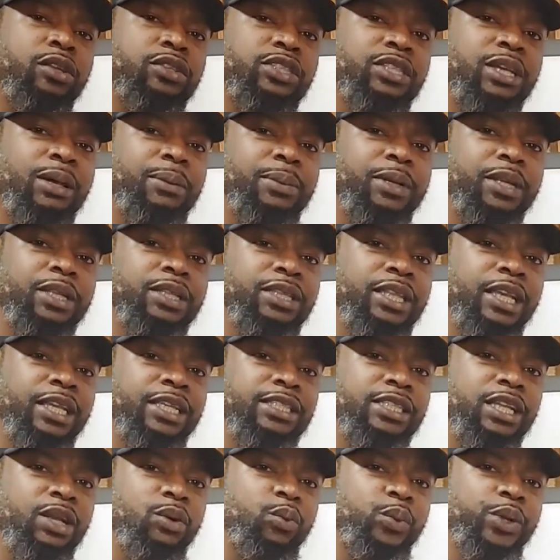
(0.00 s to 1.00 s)
some of the
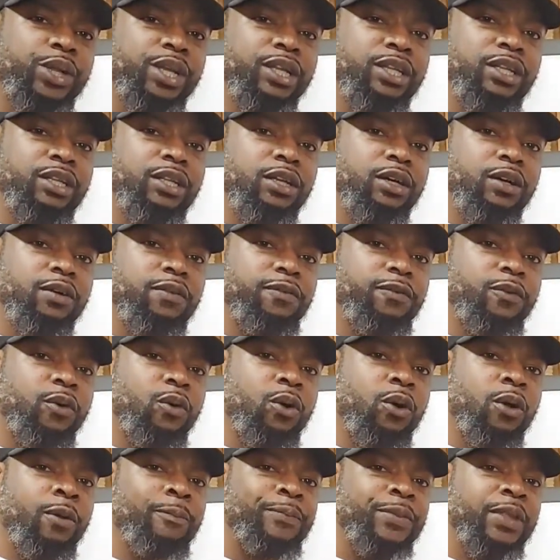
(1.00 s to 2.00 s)
things that we can look
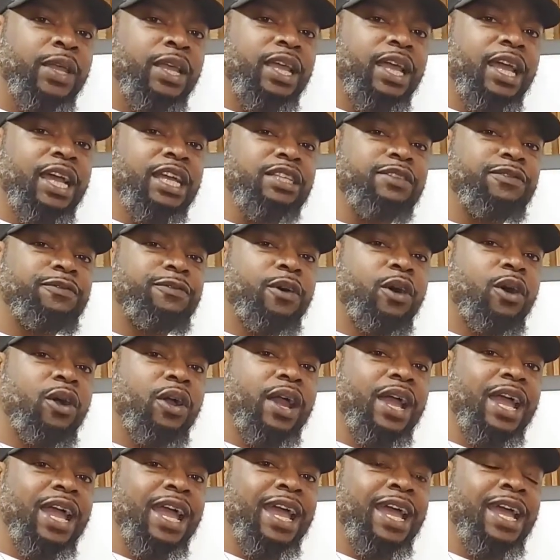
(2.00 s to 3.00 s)
for as
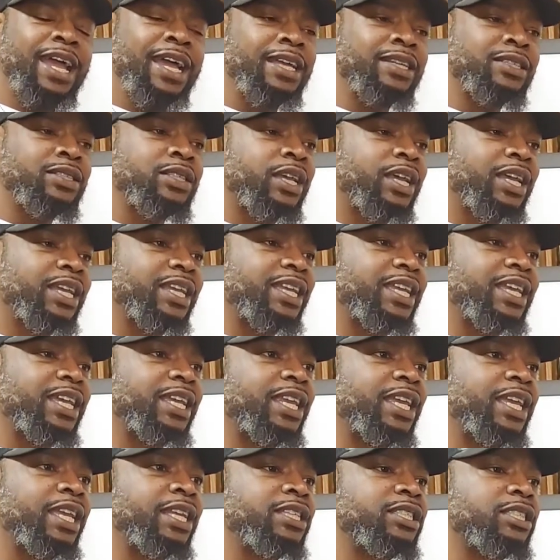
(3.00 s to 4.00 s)
far as
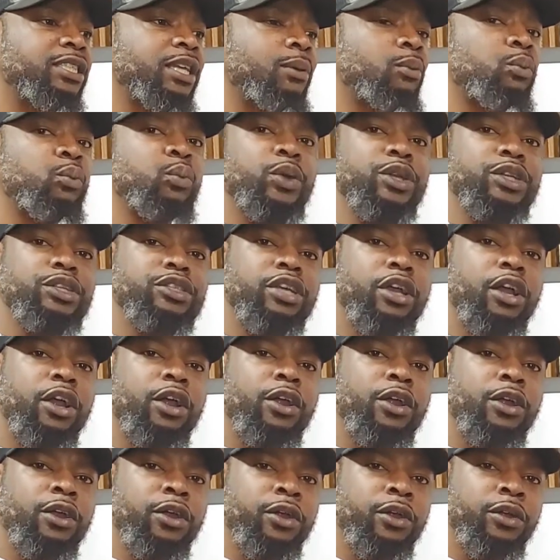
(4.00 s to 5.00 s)
getting some
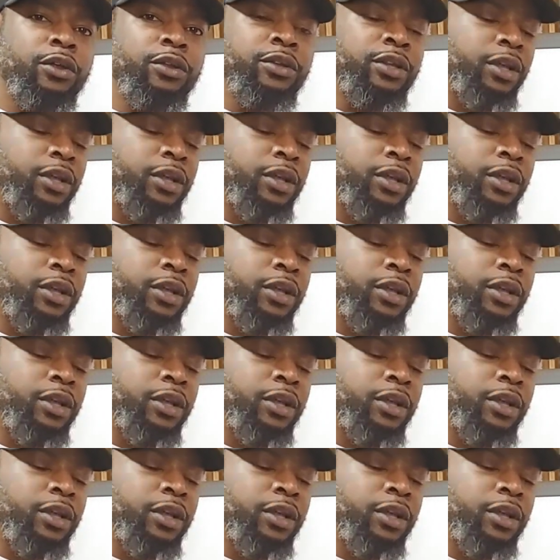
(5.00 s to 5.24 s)
return